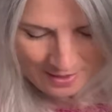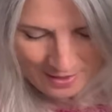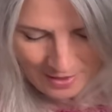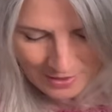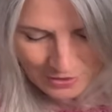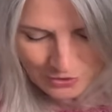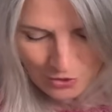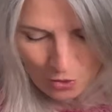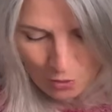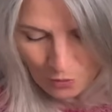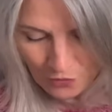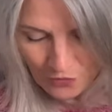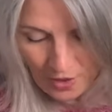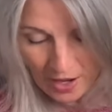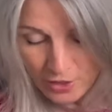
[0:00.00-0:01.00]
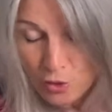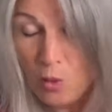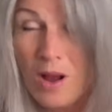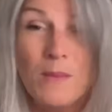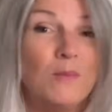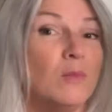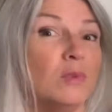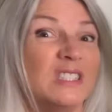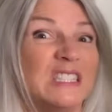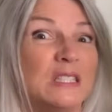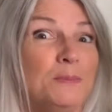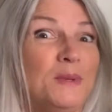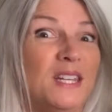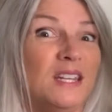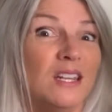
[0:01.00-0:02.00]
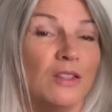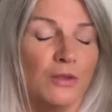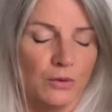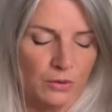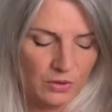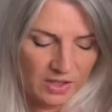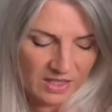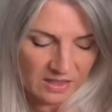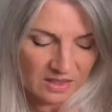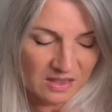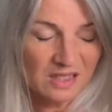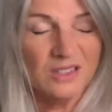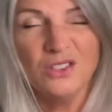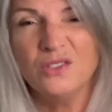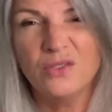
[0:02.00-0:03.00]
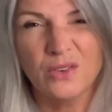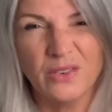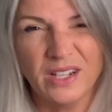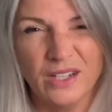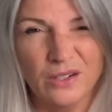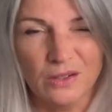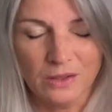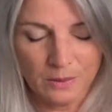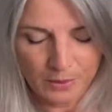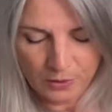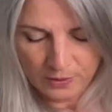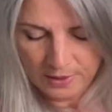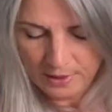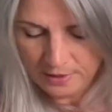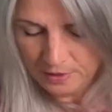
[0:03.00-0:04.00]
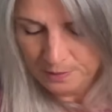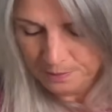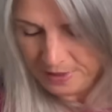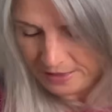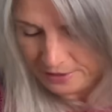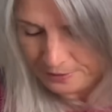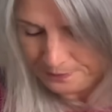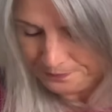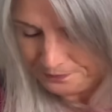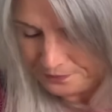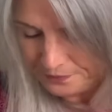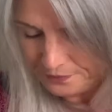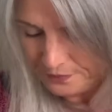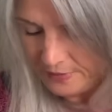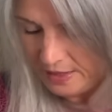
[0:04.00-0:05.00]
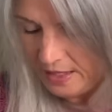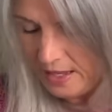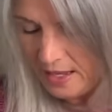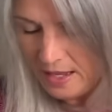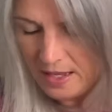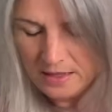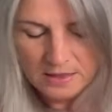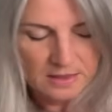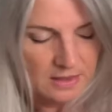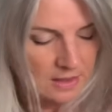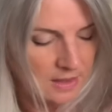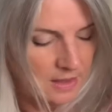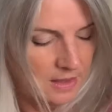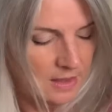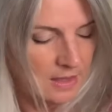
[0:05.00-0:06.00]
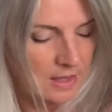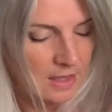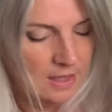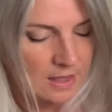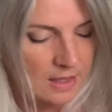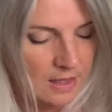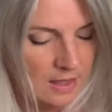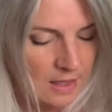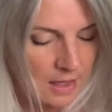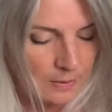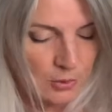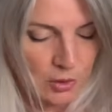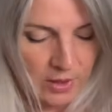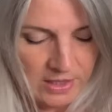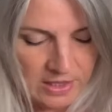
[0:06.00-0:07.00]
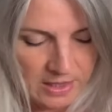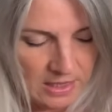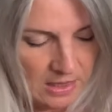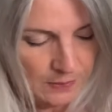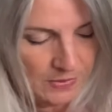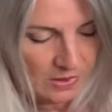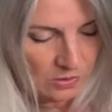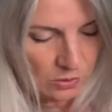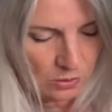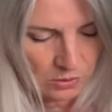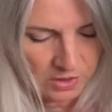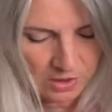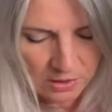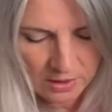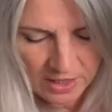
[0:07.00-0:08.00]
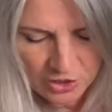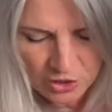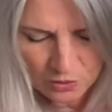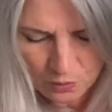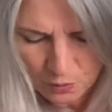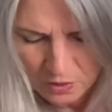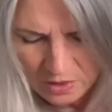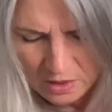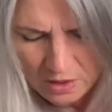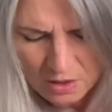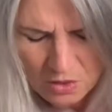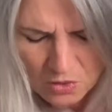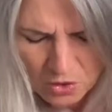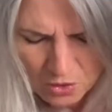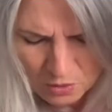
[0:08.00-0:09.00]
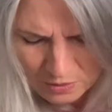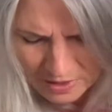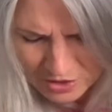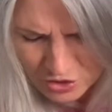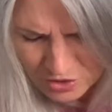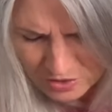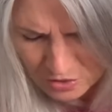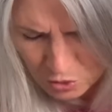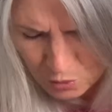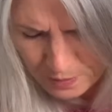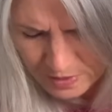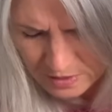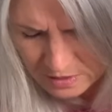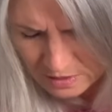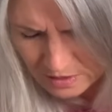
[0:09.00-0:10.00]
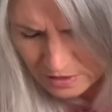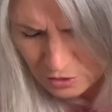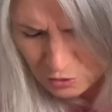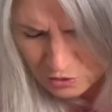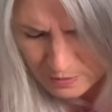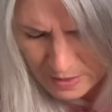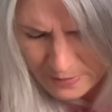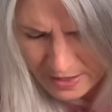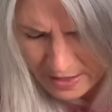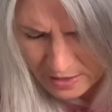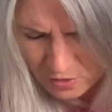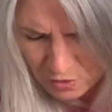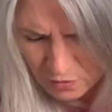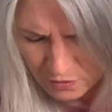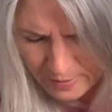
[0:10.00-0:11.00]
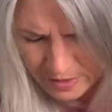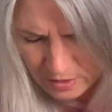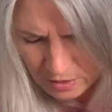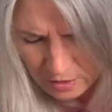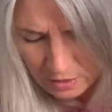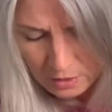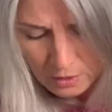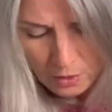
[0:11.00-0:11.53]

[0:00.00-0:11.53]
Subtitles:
So I know I'm speeding through these. It's because you've already heard about these, and I'm trying to keep this. Oh dear, oh no, I just closed my bag over my yarn.